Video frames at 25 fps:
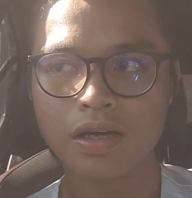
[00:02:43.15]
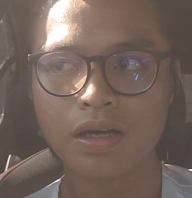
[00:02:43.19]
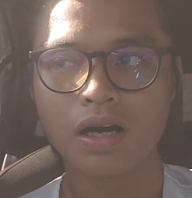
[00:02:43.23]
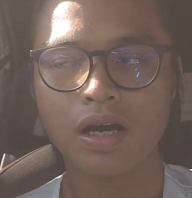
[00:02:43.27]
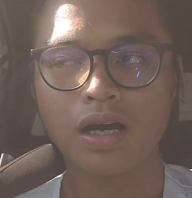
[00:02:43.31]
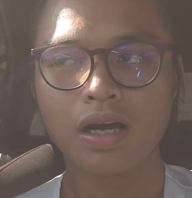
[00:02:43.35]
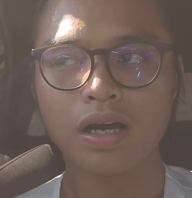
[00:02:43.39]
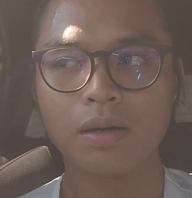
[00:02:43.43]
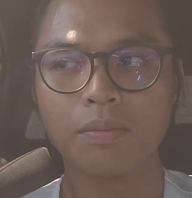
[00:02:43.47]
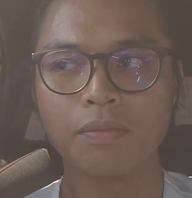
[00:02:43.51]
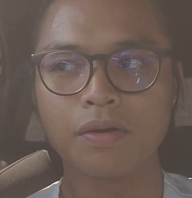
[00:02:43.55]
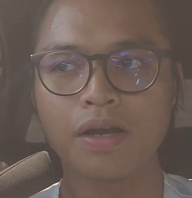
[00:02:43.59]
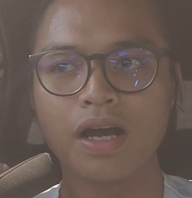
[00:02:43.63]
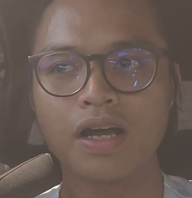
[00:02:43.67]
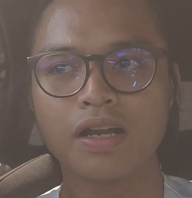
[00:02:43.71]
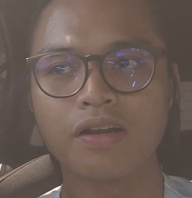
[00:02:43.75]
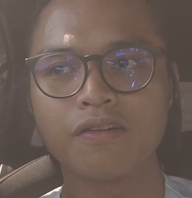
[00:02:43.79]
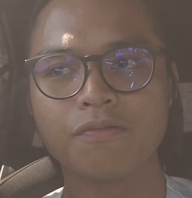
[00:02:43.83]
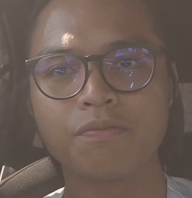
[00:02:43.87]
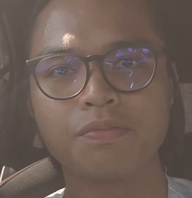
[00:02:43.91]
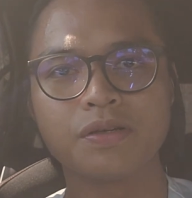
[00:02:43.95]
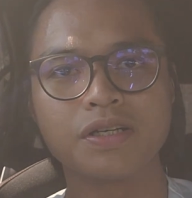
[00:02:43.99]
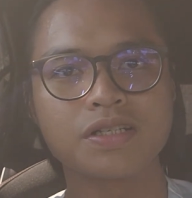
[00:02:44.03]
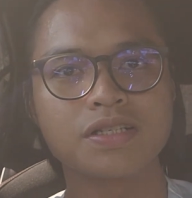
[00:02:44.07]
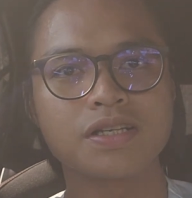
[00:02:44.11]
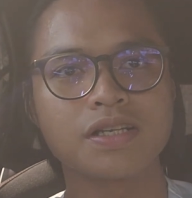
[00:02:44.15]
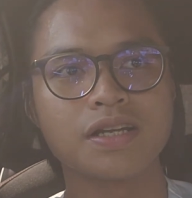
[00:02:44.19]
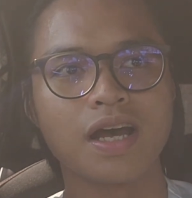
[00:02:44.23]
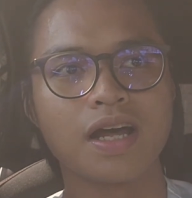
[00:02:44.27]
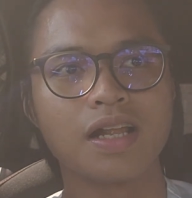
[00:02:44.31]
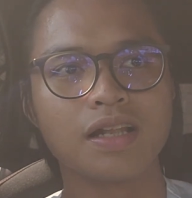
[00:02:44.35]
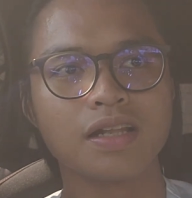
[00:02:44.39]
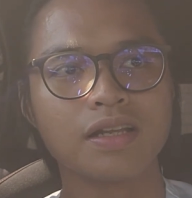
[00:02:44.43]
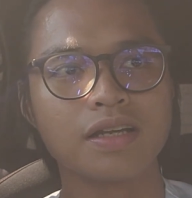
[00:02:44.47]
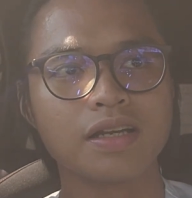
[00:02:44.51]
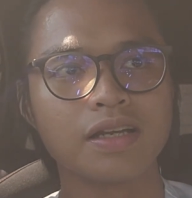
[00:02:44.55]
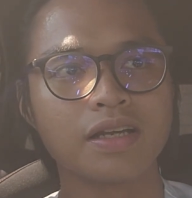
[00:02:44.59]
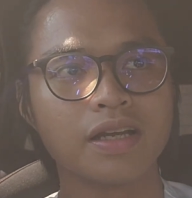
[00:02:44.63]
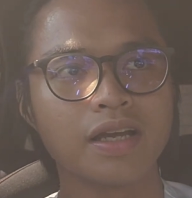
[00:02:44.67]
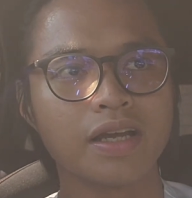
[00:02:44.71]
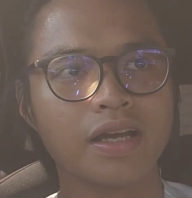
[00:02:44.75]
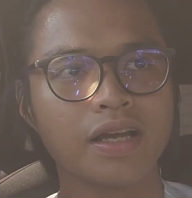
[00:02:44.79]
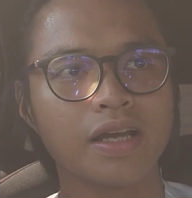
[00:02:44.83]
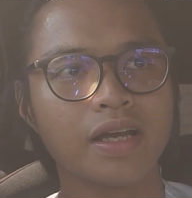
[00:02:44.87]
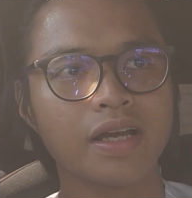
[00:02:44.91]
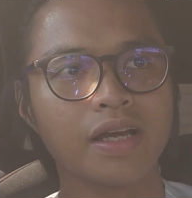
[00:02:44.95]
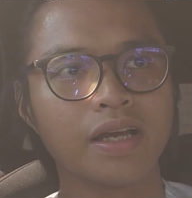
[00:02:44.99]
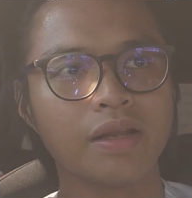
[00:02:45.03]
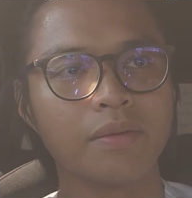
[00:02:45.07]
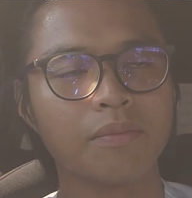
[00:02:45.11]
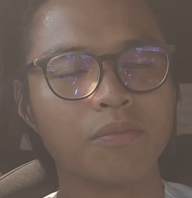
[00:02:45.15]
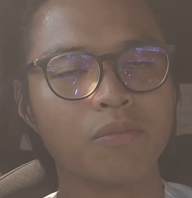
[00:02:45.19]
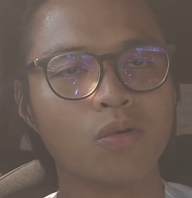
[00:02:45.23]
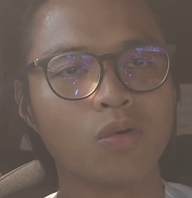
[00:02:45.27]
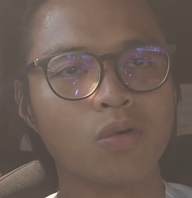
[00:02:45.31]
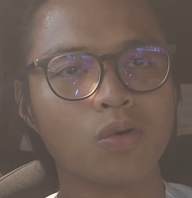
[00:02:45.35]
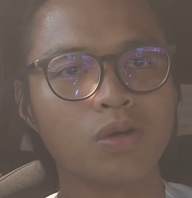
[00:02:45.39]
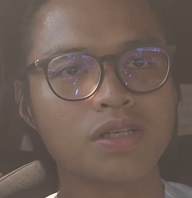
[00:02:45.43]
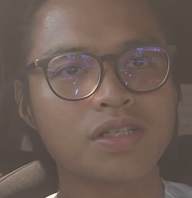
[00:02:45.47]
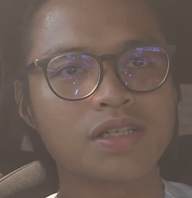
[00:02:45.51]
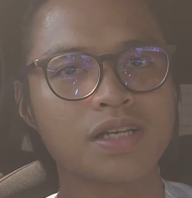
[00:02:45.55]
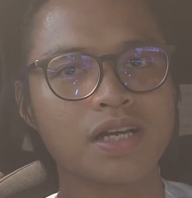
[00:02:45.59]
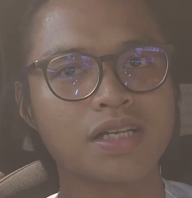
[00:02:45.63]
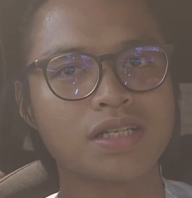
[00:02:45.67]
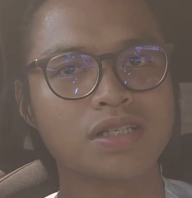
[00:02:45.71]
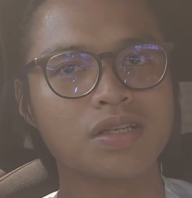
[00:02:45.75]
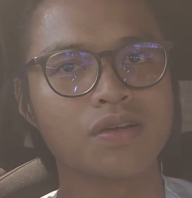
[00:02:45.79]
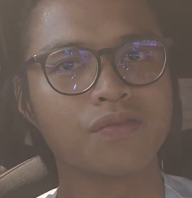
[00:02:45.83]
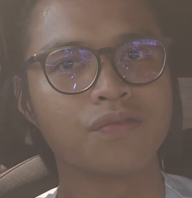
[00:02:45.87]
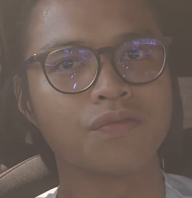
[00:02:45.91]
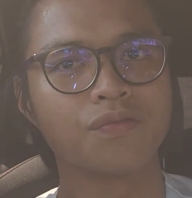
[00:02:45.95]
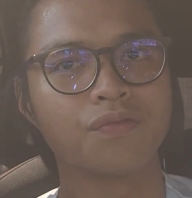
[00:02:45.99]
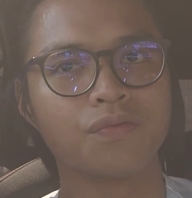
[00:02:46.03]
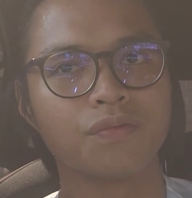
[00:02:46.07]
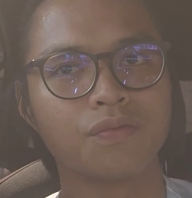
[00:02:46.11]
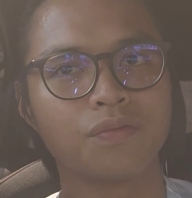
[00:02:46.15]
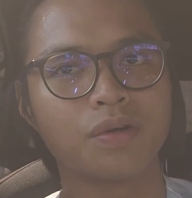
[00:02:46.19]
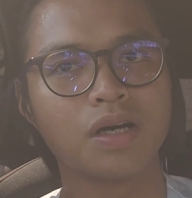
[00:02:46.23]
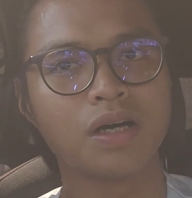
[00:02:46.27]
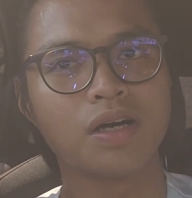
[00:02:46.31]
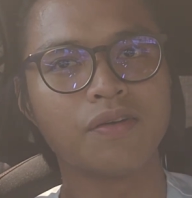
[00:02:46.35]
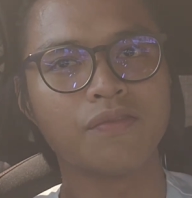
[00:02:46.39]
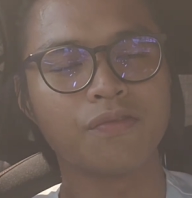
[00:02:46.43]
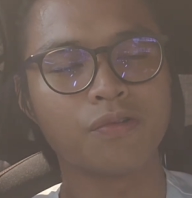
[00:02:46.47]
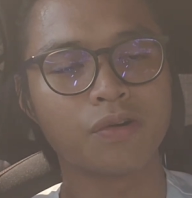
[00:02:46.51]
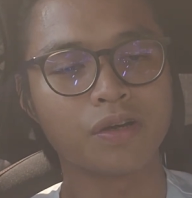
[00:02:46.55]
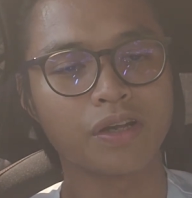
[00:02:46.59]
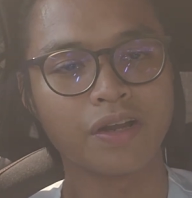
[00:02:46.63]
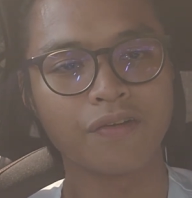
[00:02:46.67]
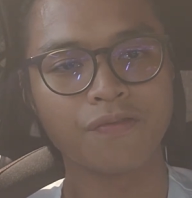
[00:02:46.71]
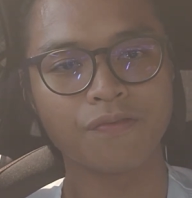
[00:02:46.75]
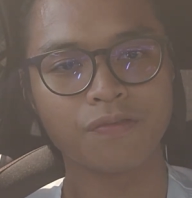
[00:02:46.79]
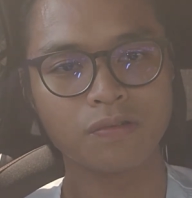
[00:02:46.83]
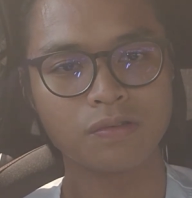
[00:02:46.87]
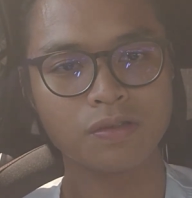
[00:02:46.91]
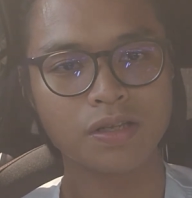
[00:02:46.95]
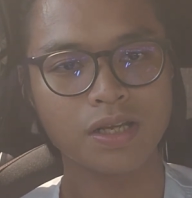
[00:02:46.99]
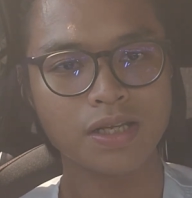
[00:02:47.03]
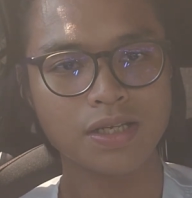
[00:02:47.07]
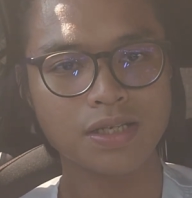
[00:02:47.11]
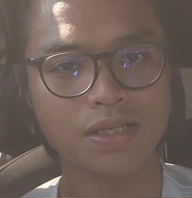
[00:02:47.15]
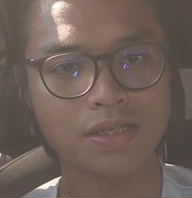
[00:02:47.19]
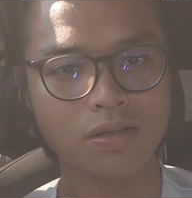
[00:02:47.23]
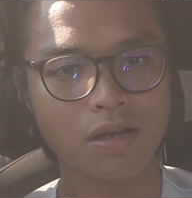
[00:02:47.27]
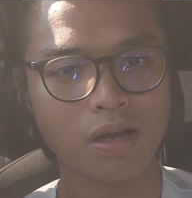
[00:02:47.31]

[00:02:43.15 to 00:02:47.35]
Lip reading: kind of personality and more signs of forgetfulness.